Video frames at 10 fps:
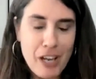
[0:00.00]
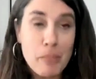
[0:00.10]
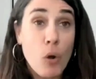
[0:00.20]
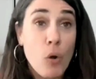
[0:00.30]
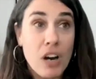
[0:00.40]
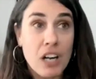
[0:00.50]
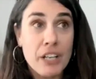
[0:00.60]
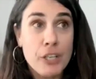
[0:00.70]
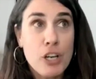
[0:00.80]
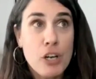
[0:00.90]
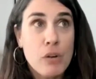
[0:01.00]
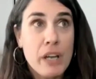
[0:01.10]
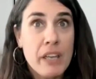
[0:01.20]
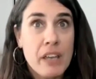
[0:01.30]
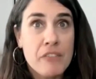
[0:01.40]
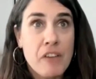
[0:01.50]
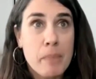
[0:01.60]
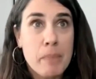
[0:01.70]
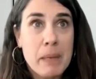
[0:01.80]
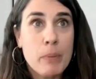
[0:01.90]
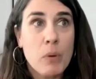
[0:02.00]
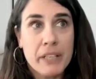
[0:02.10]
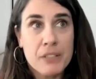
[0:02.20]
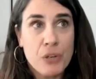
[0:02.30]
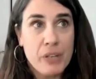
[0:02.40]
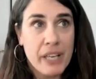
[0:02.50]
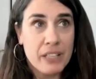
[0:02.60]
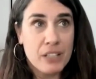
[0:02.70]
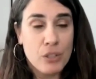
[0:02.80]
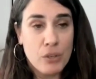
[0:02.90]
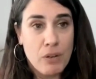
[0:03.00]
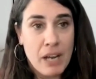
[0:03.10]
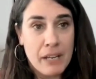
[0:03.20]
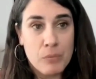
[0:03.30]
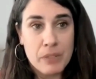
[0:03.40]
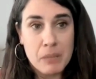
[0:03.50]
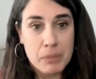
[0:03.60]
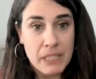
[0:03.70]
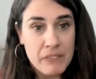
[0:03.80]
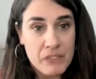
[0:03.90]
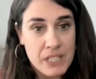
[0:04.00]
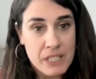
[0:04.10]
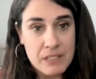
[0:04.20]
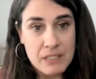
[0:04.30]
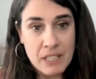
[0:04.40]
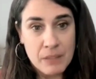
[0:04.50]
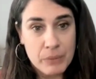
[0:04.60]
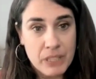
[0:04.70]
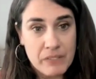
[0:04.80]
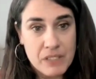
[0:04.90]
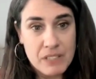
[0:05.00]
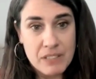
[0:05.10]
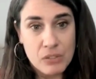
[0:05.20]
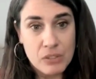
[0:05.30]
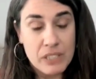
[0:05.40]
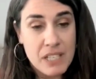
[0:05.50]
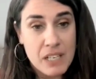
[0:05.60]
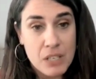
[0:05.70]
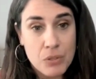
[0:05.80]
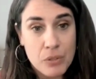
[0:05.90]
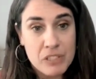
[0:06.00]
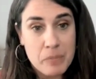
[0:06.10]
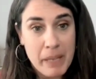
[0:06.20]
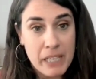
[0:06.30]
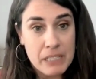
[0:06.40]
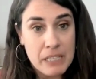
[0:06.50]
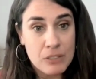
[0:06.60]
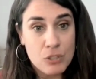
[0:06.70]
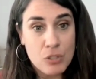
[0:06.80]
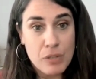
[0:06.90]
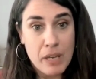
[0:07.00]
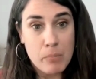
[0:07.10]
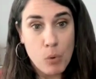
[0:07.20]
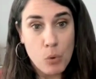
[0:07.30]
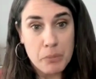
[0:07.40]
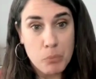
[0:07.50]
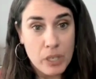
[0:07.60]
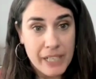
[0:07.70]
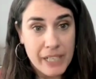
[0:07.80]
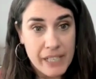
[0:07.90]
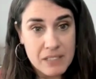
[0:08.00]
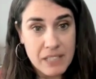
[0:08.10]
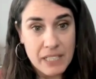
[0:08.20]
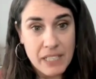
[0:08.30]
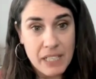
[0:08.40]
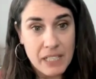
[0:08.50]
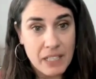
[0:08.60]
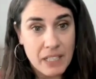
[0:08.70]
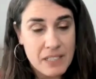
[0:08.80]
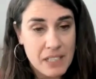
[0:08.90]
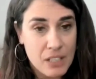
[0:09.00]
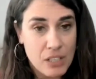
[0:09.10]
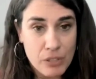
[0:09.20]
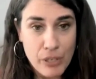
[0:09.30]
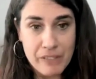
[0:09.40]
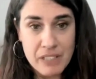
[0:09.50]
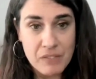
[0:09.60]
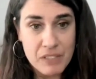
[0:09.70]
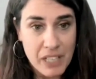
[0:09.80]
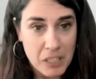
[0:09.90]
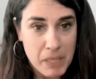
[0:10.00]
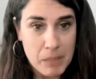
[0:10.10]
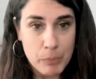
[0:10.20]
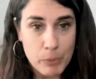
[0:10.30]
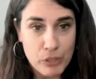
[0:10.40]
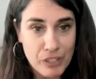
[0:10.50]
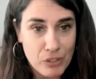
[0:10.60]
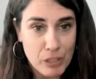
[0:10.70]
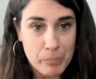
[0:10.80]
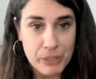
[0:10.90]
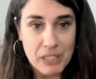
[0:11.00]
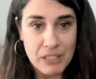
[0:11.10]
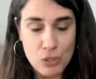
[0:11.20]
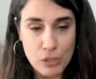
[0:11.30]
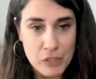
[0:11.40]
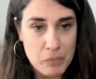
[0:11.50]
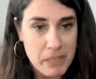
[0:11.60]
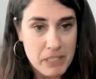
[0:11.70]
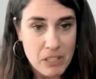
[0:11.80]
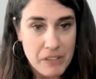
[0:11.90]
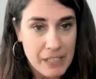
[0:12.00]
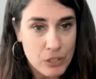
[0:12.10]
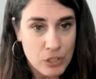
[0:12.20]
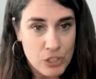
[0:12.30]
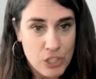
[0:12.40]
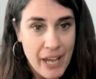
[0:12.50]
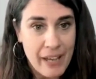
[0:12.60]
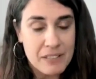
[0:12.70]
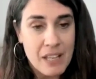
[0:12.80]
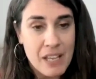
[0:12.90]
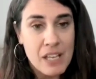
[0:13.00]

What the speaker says: Or, if people want to donate, I really believe in this. I would love to see you continue to expand it so that more and more kids can get it. Cause I know you have to have tech people, you're building server space, all that good jazz.